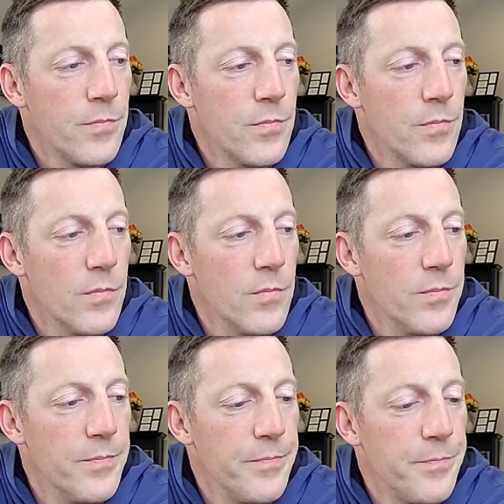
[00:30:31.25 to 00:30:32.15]

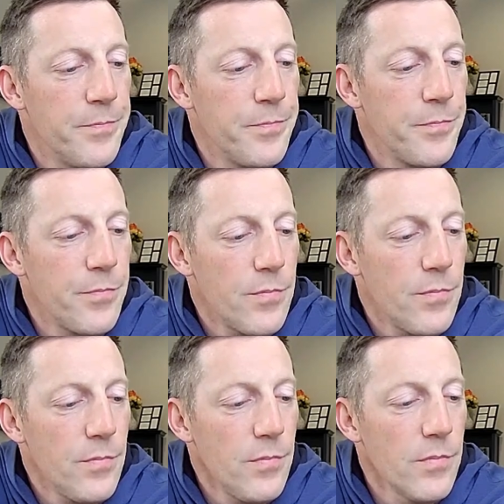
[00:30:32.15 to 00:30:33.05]

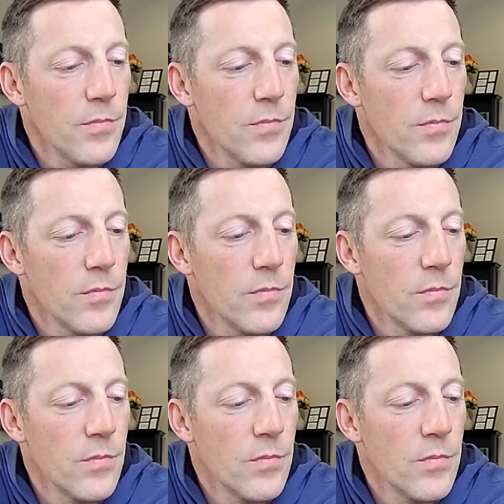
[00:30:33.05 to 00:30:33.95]

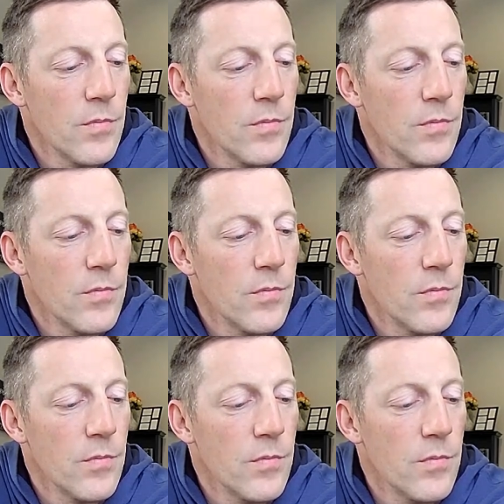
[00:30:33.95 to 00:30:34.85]

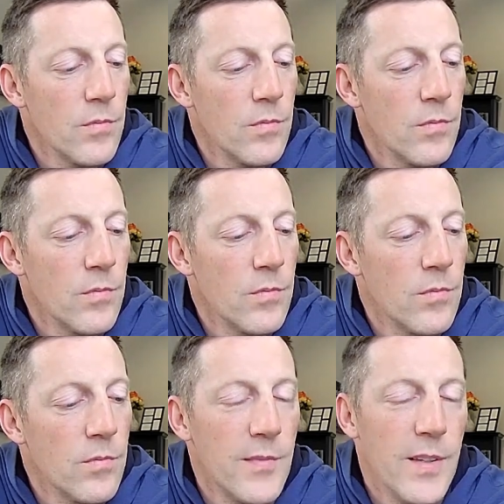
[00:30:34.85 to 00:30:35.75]

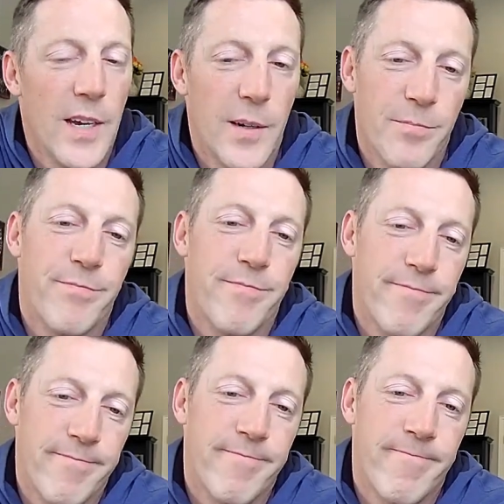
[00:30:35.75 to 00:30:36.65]

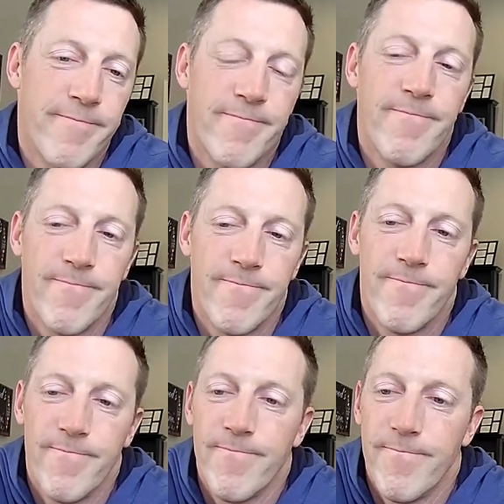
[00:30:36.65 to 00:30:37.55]

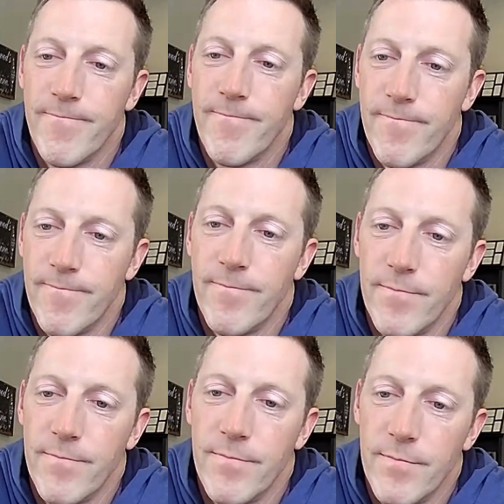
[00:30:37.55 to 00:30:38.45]

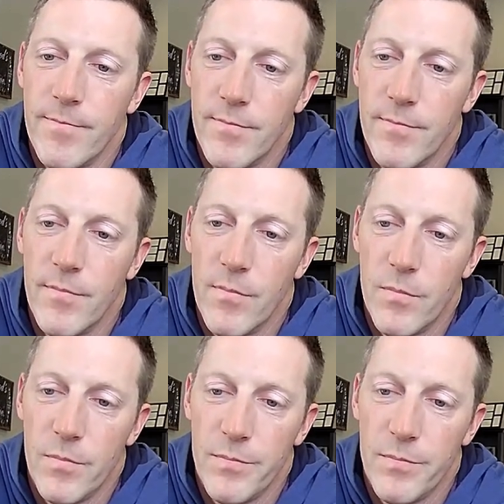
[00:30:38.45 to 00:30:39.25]
No words are spoken by the person on screen.